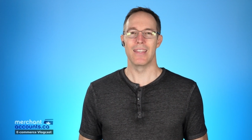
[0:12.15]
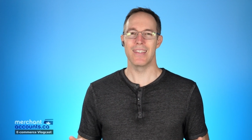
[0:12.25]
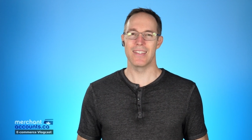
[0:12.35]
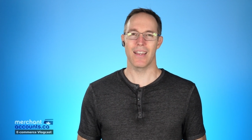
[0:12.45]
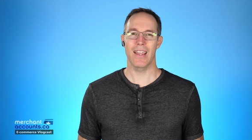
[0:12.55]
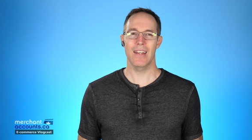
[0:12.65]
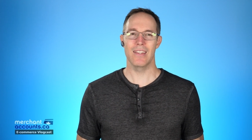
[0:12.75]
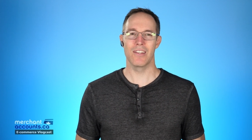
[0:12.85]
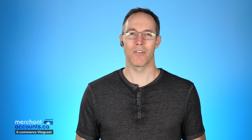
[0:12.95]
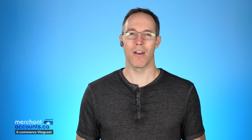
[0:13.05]
Design
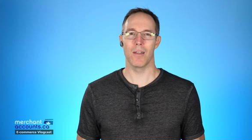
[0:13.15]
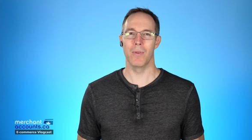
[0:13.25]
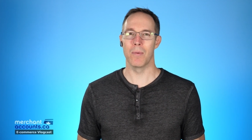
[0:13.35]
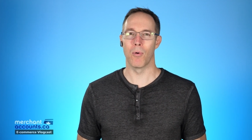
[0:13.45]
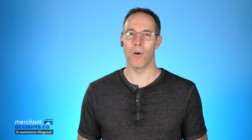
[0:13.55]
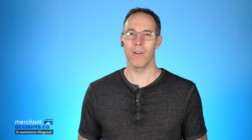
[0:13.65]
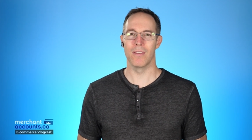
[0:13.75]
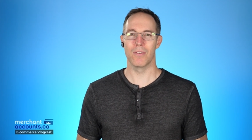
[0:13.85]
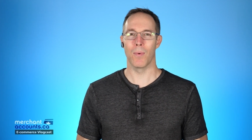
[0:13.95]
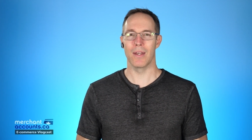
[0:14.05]
is incredibly important
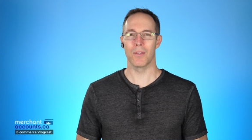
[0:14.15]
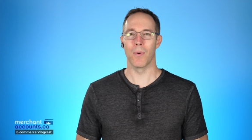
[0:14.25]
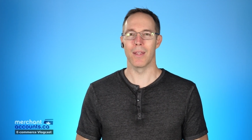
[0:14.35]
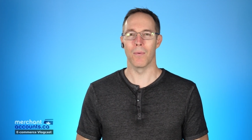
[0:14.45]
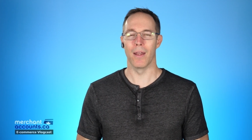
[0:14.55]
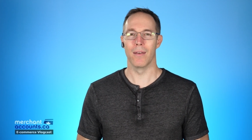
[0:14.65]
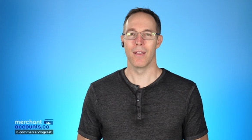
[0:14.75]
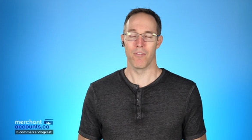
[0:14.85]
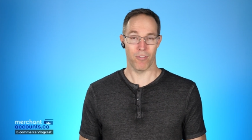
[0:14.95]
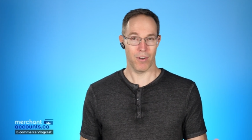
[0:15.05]
in 2021
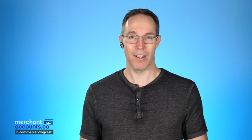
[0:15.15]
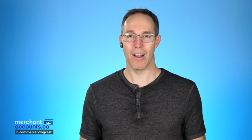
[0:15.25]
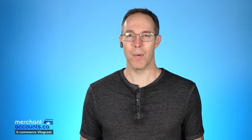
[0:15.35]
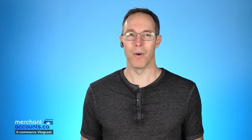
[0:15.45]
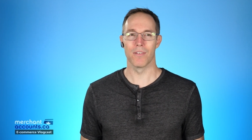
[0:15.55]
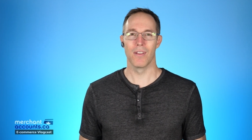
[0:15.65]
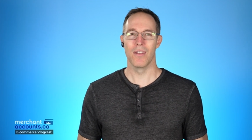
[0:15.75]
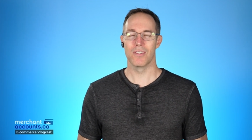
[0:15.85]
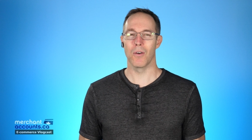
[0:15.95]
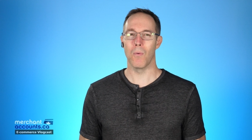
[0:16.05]
for e-commerce.
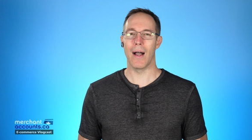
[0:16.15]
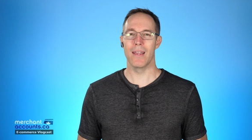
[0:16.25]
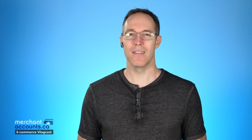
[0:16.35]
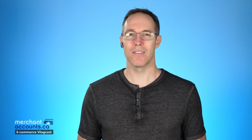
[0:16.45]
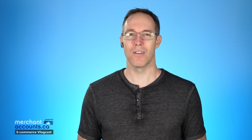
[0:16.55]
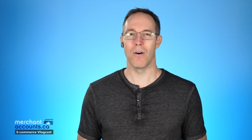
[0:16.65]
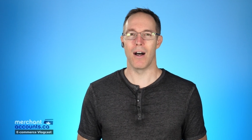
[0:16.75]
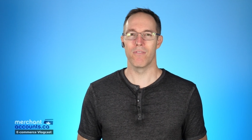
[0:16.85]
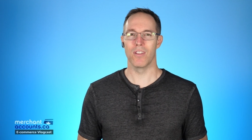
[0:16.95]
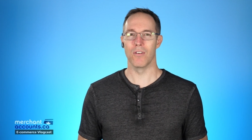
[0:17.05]
So why is it so
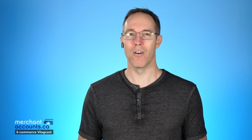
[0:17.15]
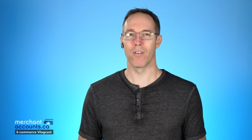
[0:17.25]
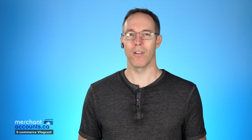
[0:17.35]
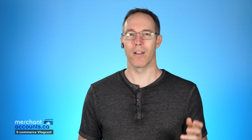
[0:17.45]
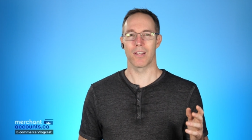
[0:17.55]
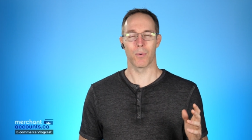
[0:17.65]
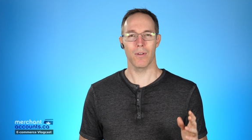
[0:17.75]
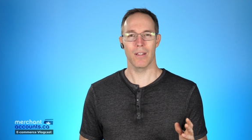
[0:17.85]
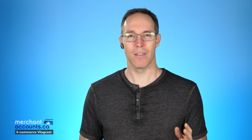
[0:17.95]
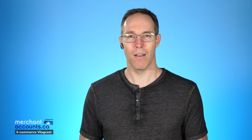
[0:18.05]
often overlooked? And we're
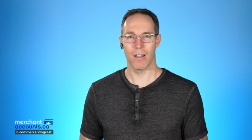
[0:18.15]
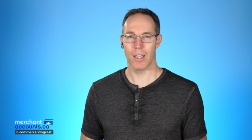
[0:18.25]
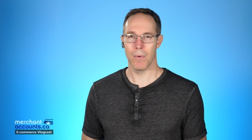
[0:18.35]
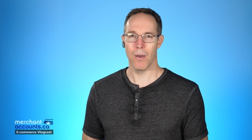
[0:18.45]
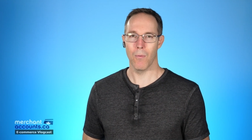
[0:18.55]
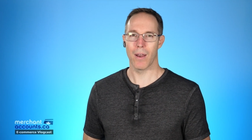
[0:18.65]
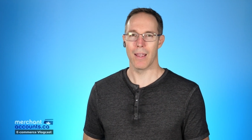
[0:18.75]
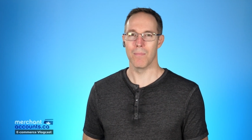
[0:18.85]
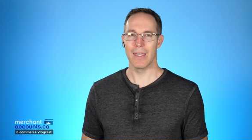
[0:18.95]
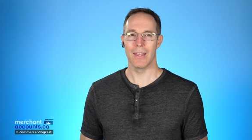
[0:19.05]
going to talk about what
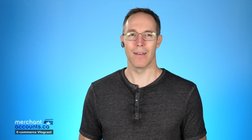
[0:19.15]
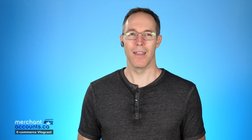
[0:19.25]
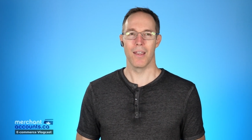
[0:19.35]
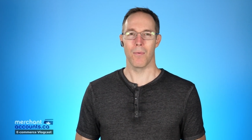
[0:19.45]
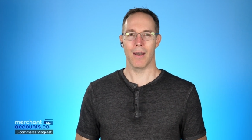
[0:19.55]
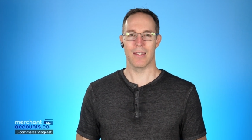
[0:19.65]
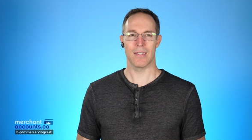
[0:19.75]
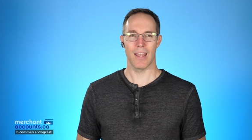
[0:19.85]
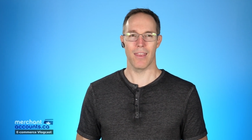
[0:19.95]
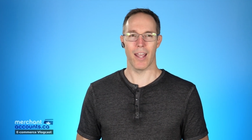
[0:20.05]
I mean when I
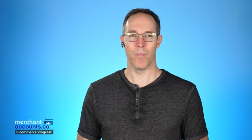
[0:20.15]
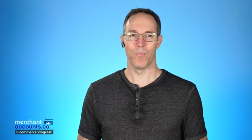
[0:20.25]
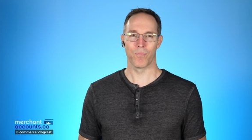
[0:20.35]
say that.